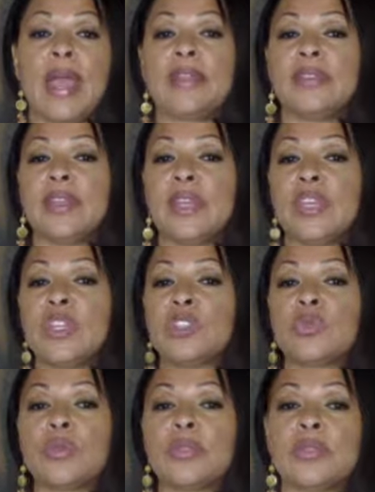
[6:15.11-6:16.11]
and the
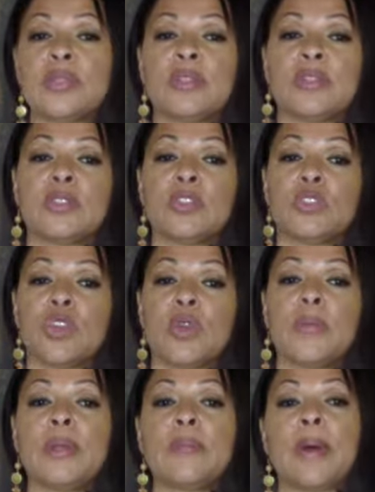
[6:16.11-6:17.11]
interest is
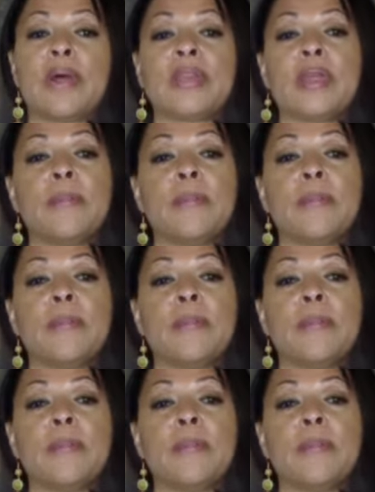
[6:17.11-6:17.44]
determined by